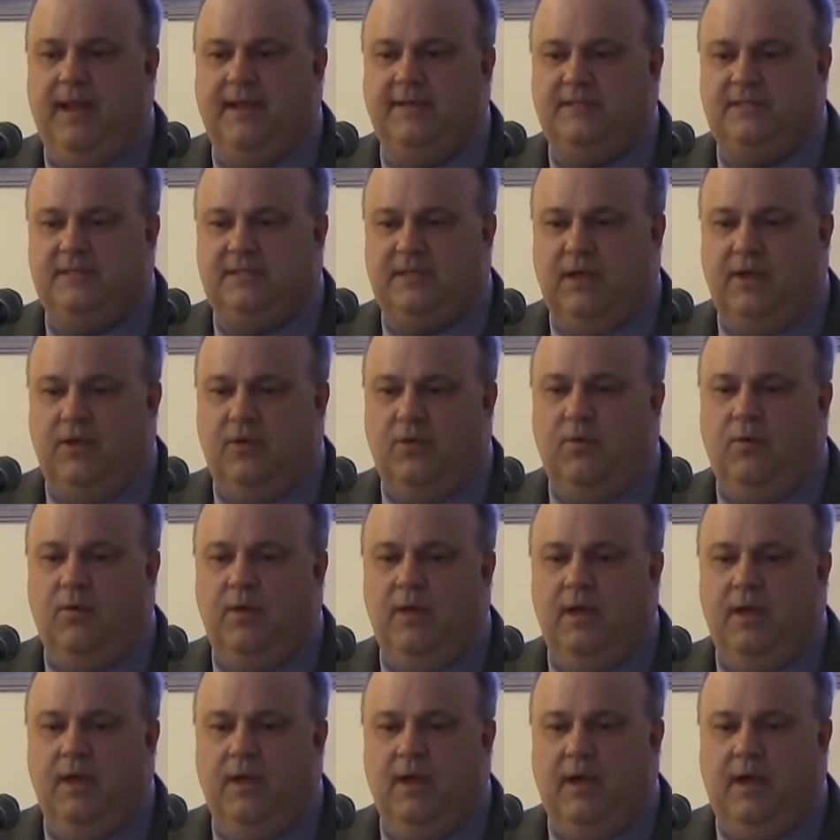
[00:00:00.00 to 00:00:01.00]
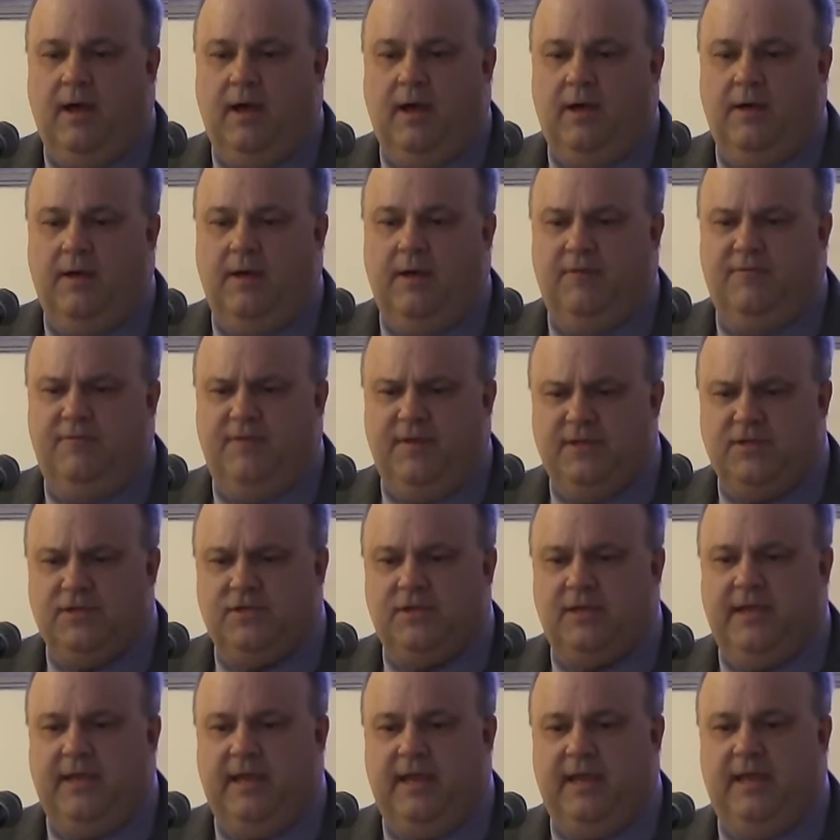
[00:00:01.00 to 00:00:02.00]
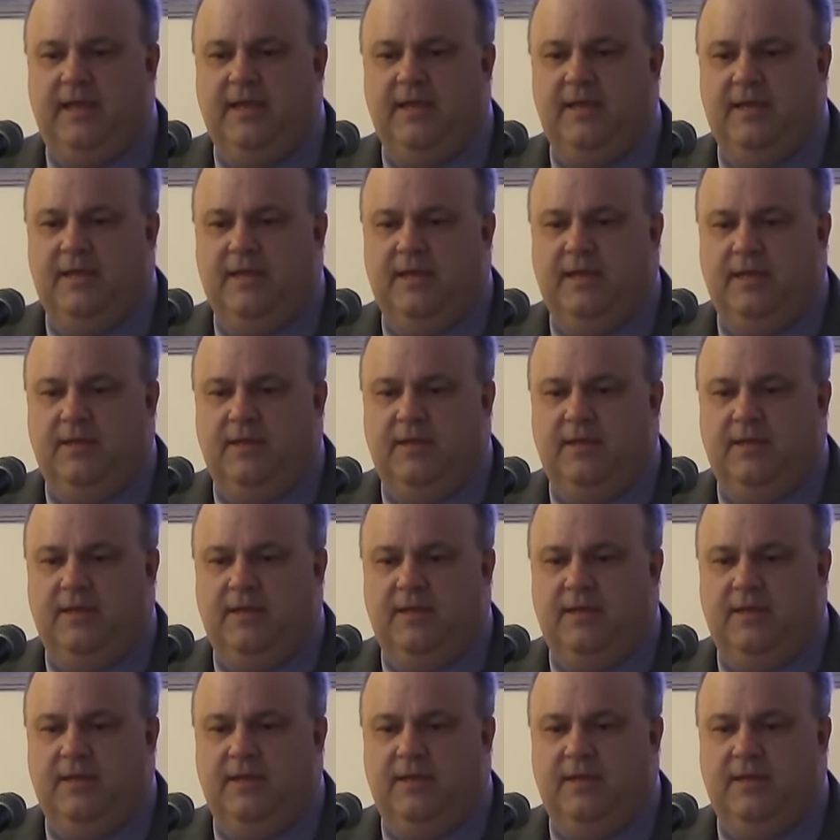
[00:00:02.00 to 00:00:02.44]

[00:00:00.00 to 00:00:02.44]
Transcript: And so eventually,